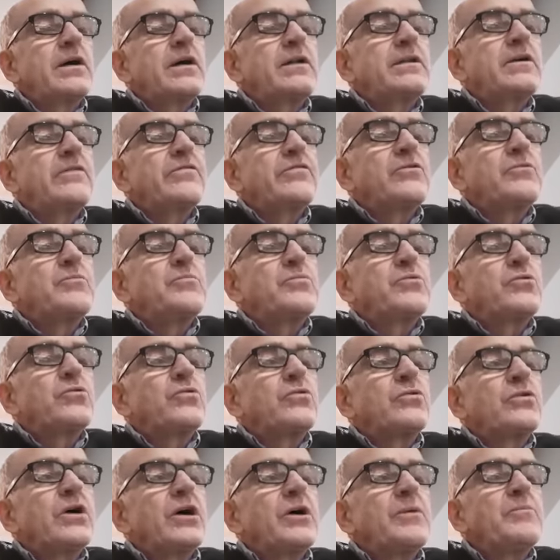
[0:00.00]
different
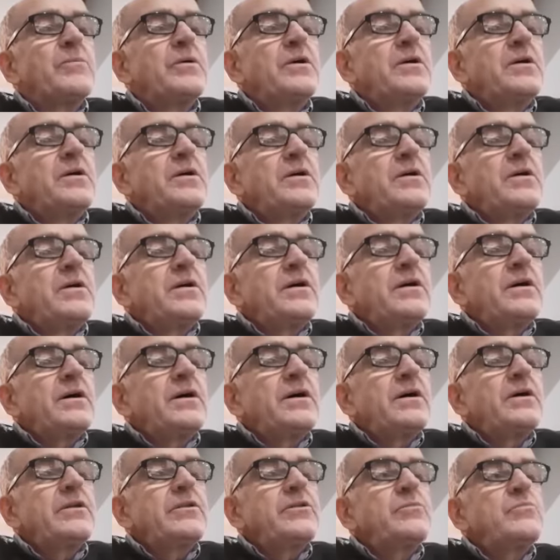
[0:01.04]
programme
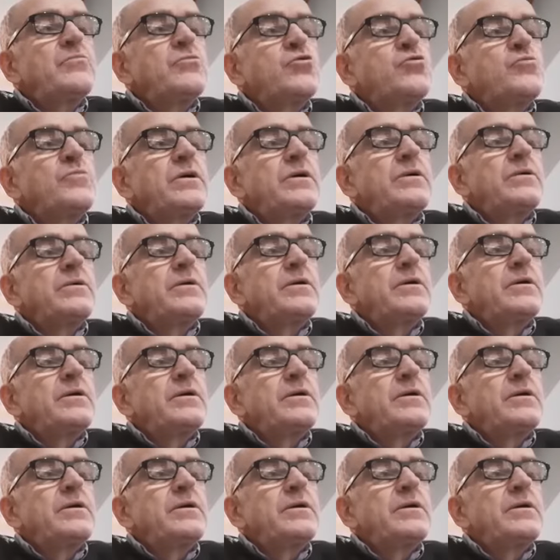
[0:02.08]
at the moment.